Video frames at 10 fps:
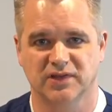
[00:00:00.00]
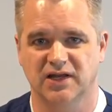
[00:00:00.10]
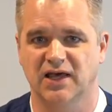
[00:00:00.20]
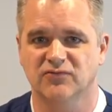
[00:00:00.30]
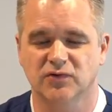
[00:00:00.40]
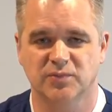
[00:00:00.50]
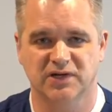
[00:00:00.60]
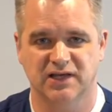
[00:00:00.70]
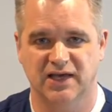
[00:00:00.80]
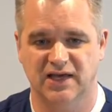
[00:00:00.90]
that
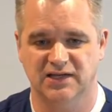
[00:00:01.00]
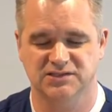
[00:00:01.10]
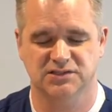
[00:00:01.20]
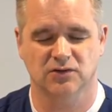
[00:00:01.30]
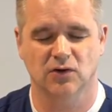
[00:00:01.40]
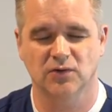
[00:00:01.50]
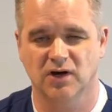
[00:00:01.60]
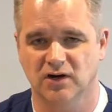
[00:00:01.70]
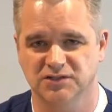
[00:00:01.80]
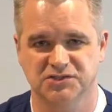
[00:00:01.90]
everybody has their own
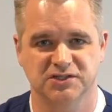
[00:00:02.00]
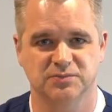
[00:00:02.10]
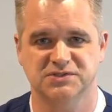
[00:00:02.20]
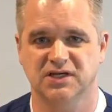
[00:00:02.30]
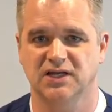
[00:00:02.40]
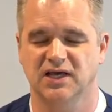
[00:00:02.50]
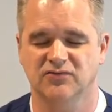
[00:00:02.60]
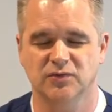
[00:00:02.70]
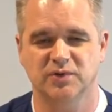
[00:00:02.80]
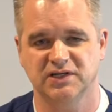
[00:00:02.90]
hardships, and
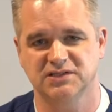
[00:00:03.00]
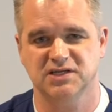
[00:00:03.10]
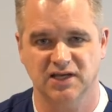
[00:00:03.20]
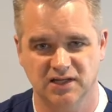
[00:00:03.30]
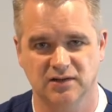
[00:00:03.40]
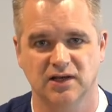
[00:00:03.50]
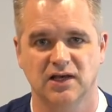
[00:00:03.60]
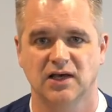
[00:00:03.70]
everybody has had